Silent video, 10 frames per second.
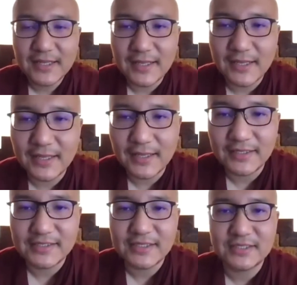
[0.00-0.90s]
in the
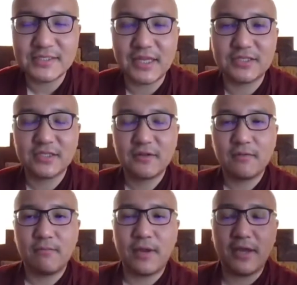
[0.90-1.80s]
sense that
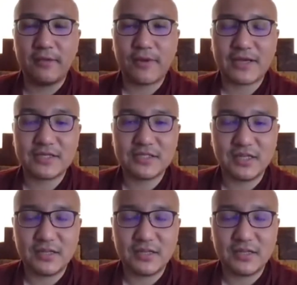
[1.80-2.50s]
by practicing